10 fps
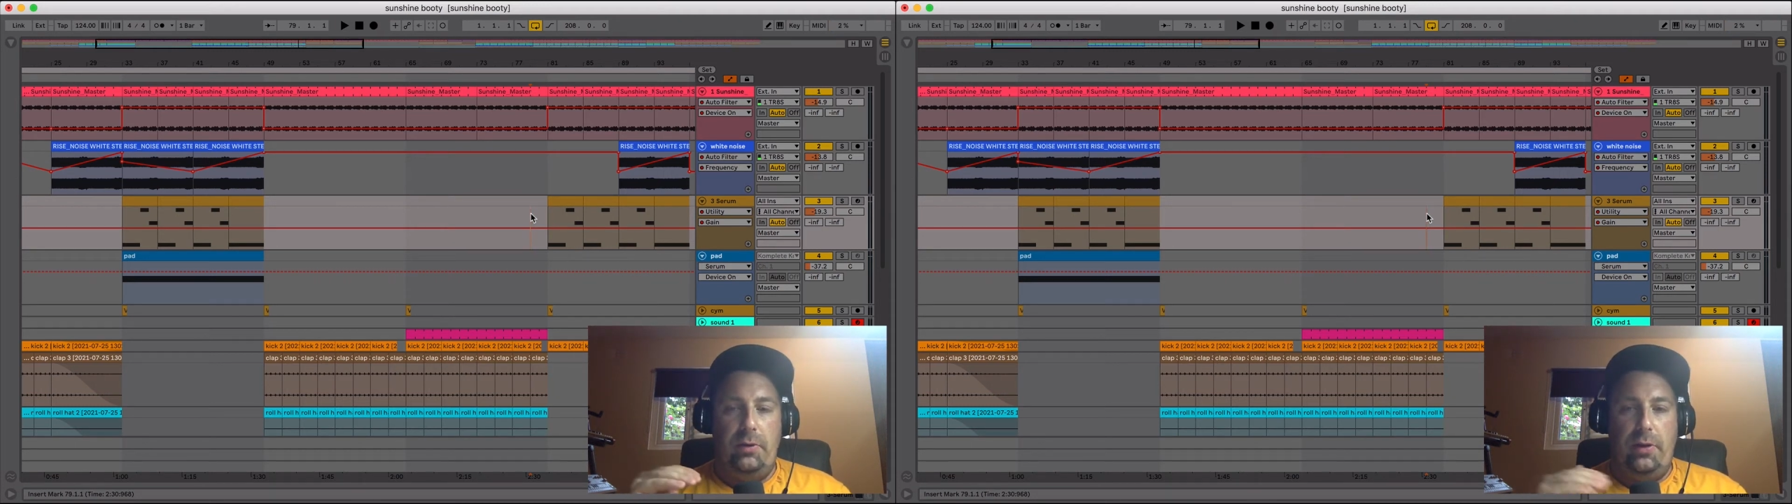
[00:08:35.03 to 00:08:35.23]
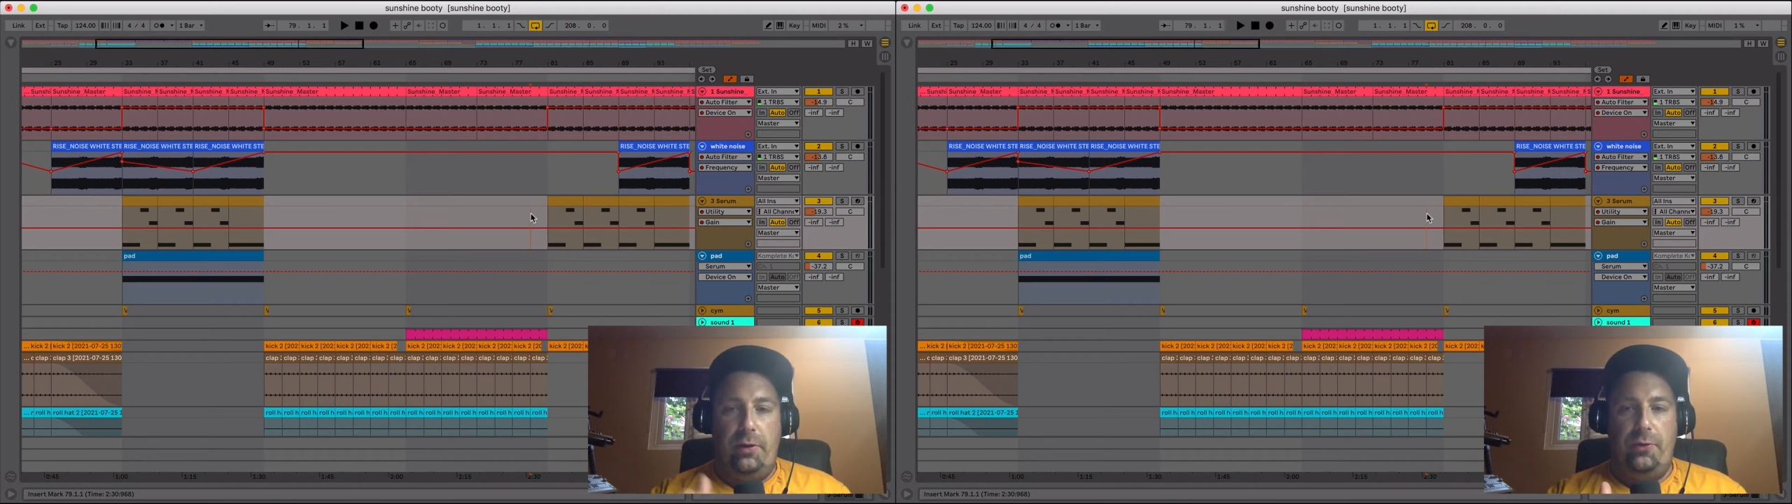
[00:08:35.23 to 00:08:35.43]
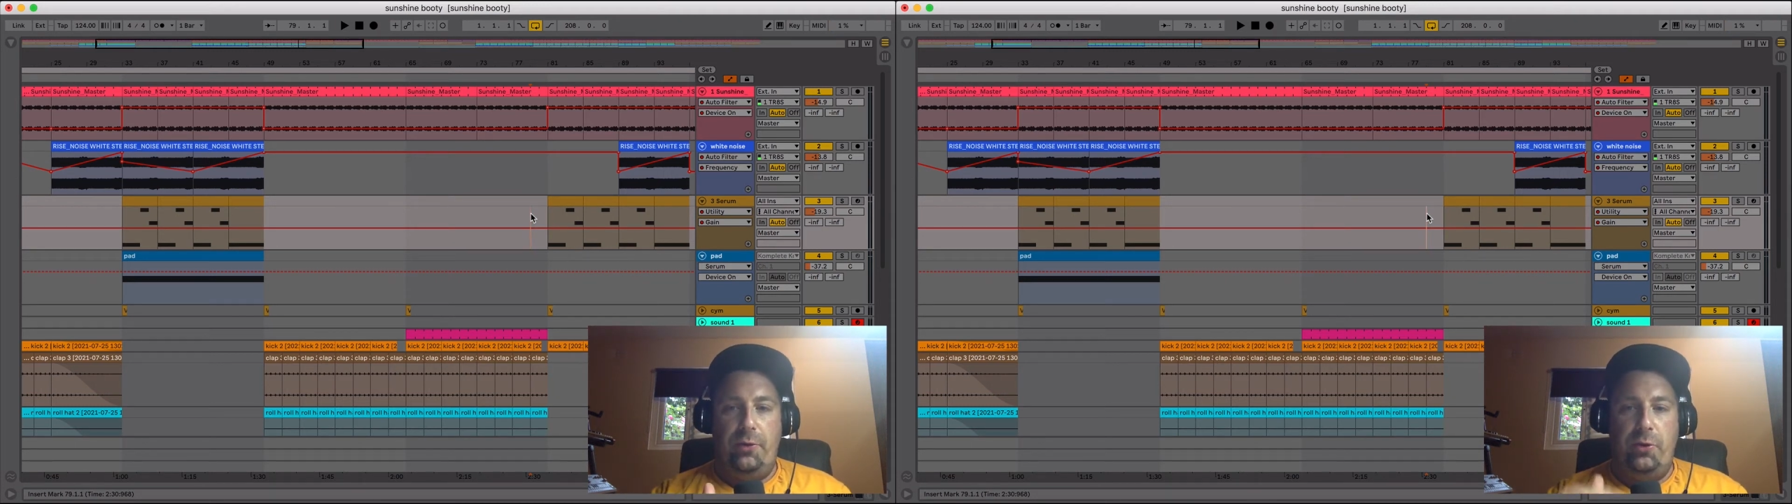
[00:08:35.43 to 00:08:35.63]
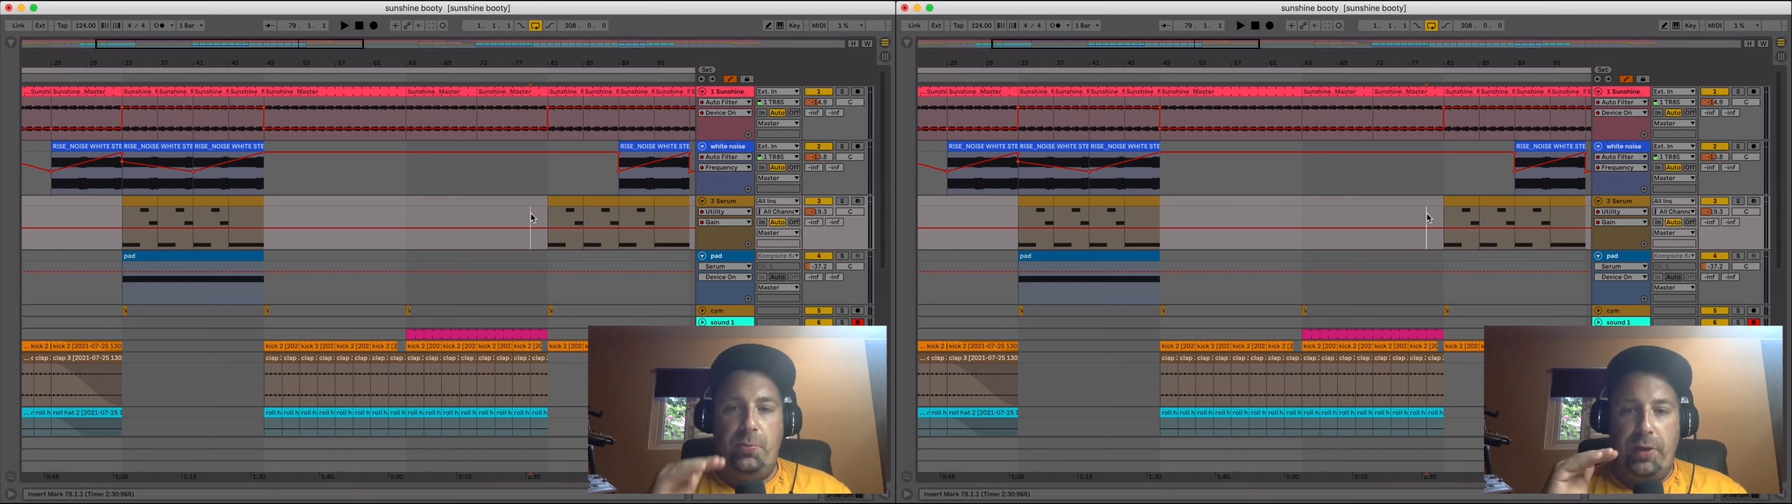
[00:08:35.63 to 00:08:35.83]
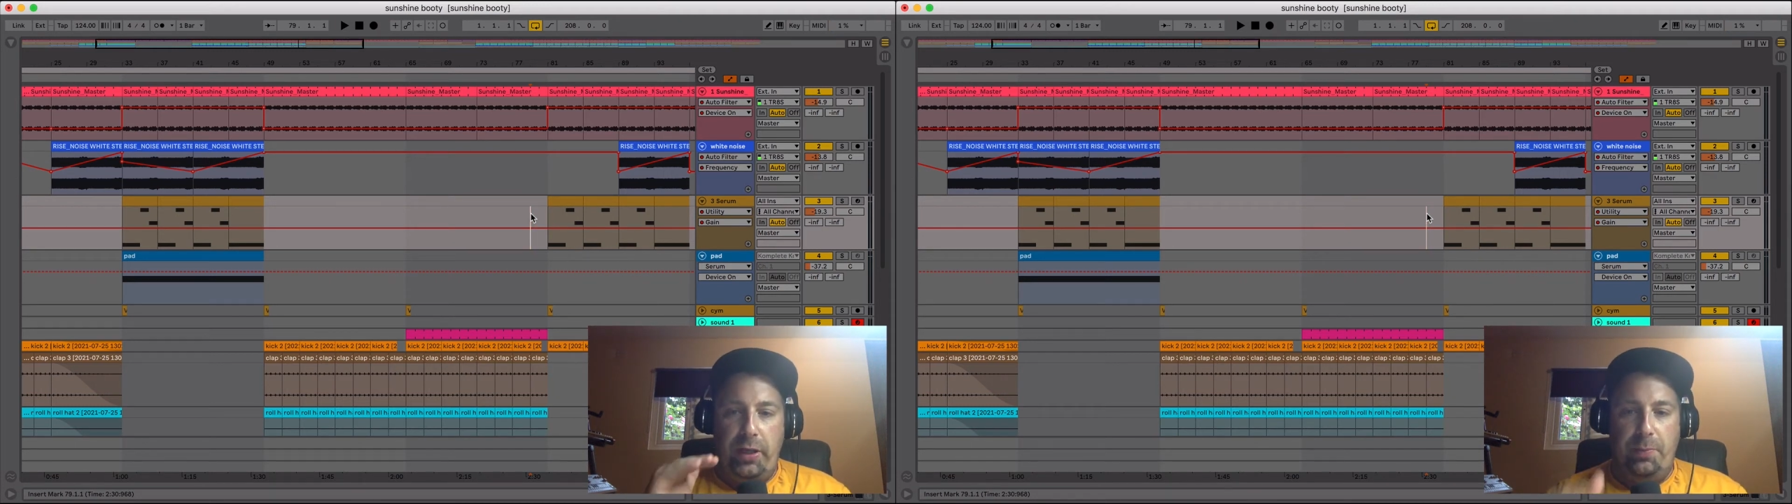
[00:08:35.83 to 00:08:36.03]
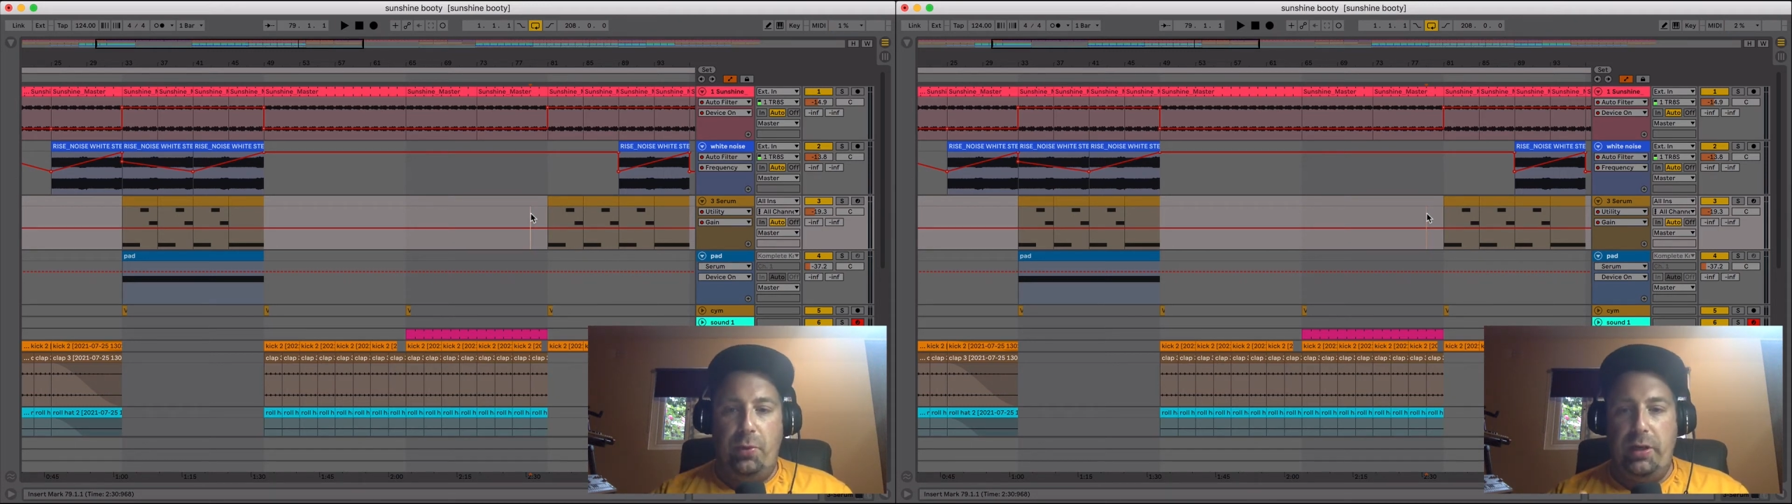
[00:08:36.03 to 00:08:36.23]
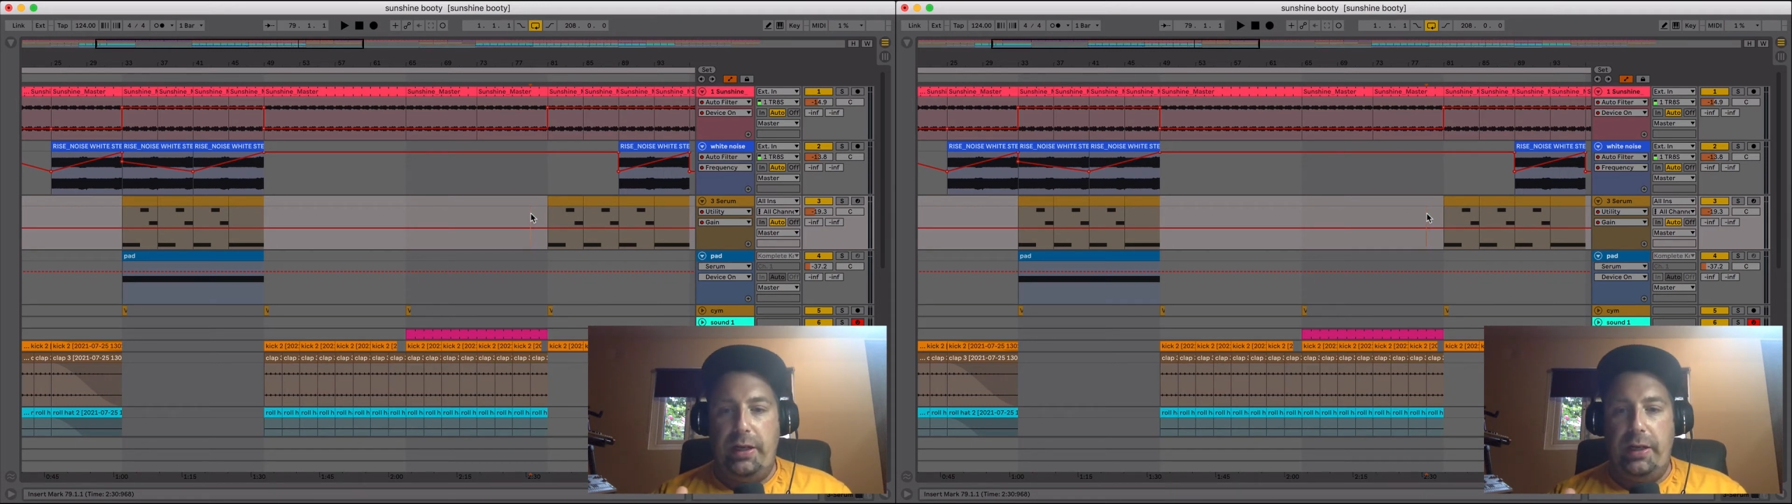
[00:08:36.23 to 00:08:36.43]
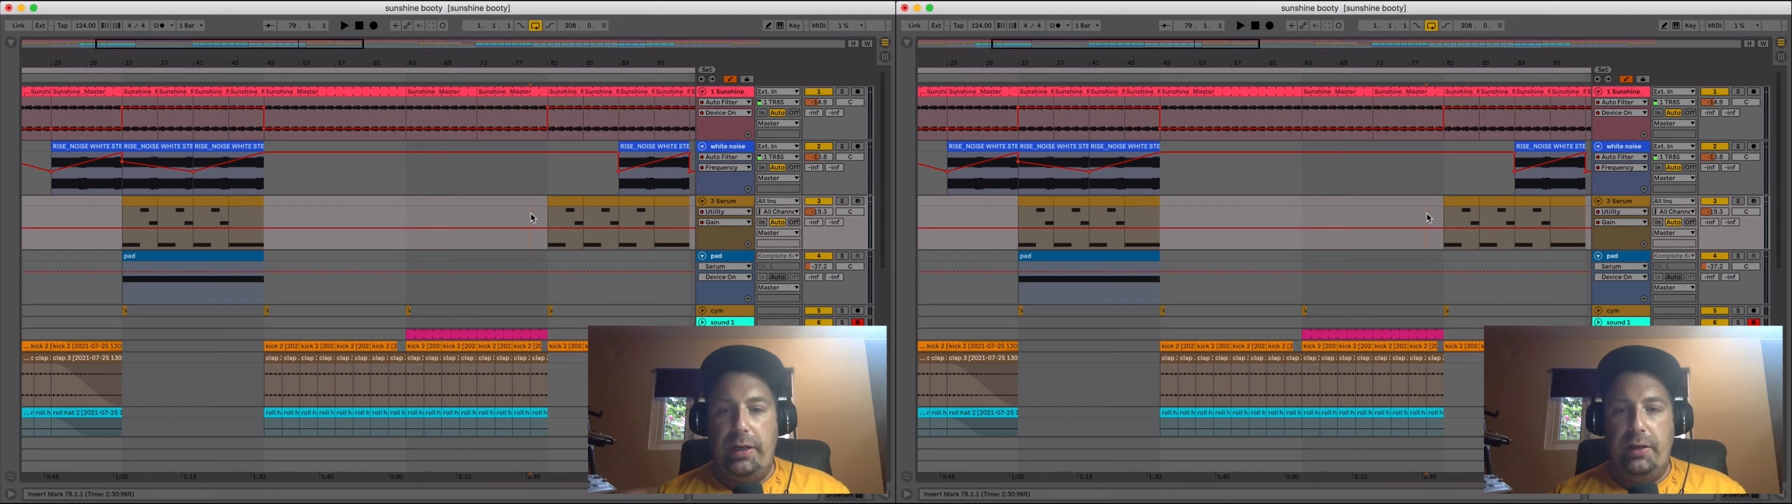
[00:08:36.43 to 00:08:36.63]
the first break, put it
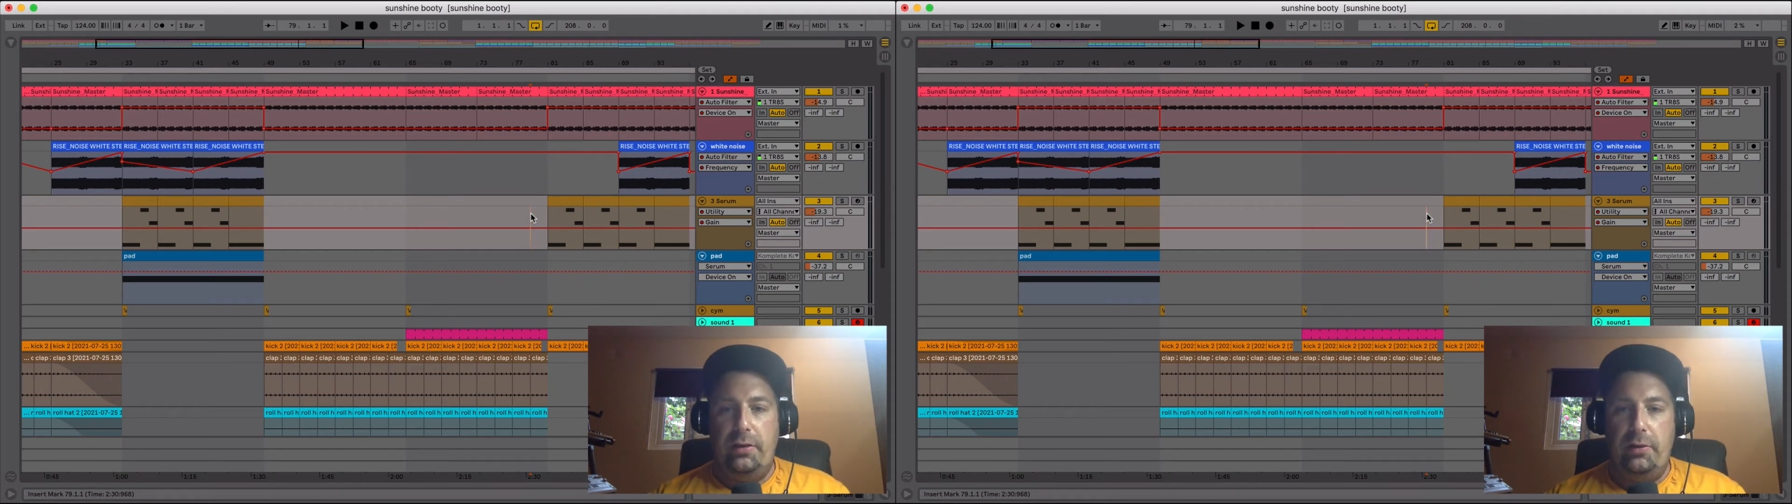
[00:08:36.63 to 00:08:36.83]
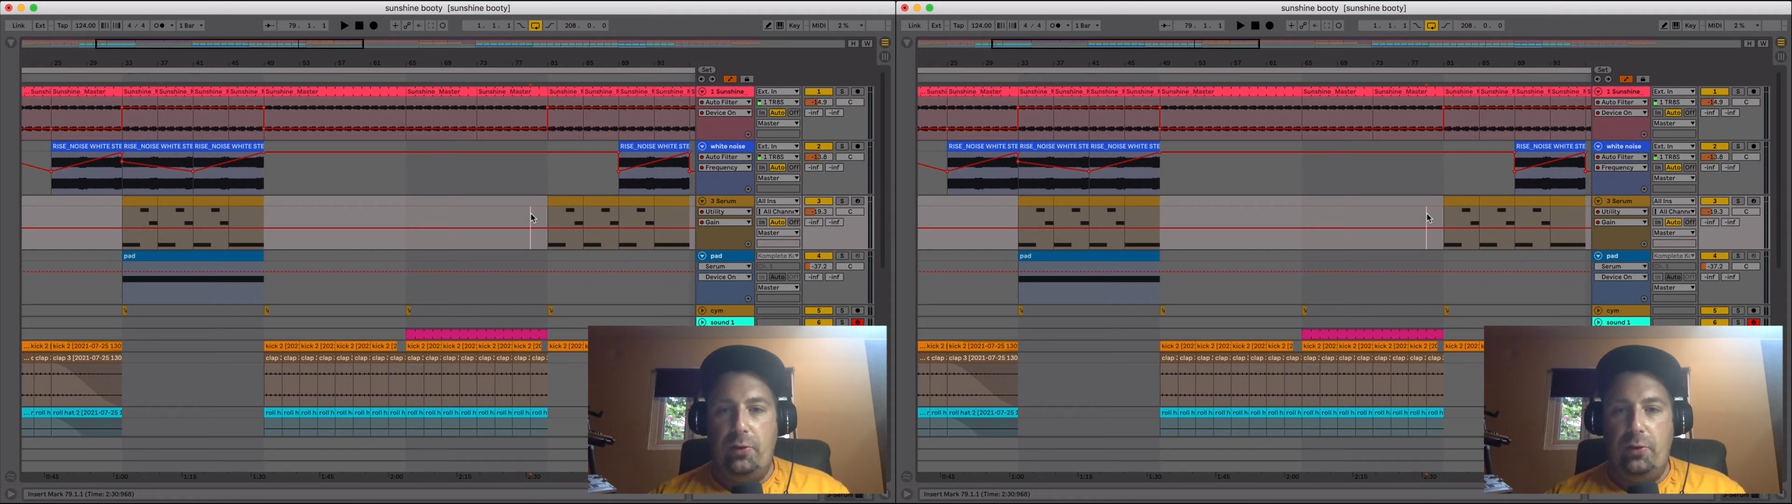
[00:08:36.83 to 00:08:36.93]
here,